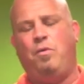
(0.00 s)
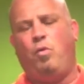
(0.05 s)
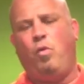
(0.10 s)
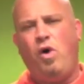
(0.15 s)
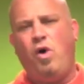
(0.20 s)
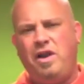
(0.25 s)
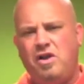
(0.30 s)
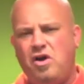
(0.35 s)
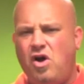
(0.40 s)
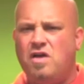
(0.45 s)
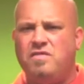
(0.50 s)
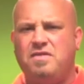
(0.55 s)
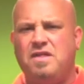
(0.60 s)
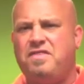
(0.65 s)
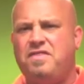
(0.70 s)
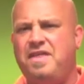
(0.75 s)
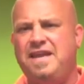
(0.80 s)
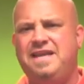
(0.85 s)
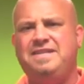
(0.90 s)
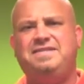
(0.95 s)
What are the
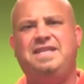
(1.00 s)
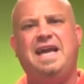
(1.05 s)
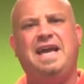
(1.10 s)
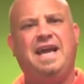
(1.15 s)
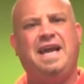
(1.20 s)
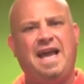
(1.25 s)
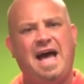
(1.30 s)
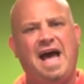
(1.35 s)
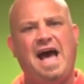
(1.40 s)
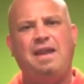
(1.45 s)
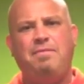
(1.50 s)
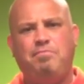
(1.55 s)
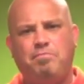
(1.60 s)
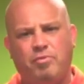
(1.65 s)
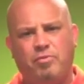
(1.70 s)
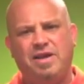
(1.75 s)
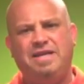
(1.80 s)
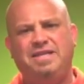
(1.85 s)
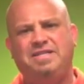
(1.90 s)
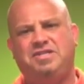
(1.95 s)
things that God
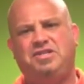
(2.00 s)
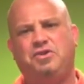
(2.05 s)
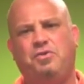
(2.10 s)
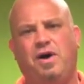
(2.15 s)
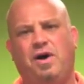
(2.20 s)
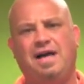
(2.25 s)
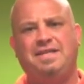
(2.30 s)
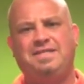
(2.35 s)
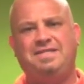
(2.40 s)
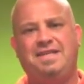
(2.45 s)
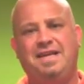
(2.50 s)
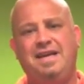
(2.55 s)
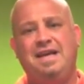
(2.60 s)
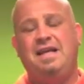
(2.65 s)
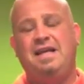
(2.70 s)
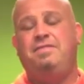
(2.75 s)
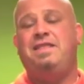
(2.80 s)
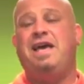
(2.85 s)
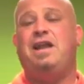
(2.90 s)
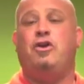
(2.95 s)
brings to us
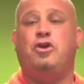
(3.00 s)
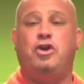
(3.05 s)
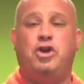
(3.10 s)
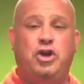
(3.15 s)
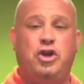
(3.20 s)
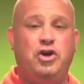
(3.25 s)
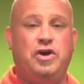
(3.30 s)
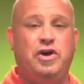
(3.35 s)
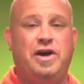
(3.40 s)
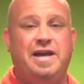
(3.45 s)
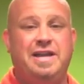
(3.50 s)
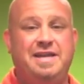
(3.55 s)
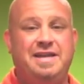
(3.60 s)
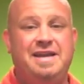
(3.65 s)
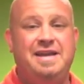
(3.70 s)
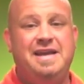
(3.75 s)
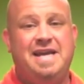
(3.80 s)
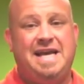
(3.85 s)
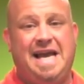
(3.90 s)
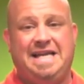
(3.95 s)
that are good
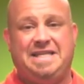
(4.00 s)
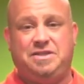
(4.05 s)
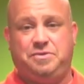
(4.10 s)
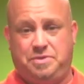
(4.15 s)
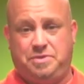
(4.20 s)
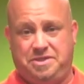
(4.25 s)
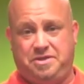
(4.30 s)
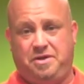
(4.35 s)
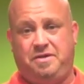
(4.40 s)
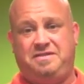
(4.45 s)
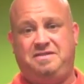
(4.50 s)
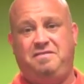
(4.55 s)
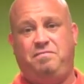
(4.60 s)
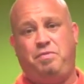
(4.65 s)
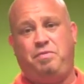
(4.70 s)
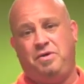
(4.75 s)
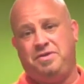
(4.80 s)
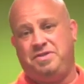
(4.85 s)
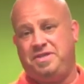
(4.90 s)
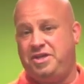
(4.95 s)
as a result of
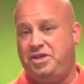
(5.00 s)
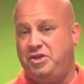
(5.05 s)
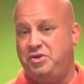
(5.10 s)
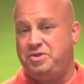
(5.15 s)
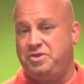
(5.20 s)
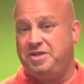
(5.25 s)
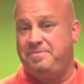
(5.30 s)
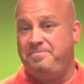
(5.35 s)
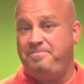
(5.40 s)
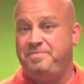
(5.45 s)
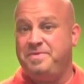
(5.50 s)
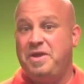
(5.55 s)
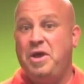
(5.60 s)
persecution?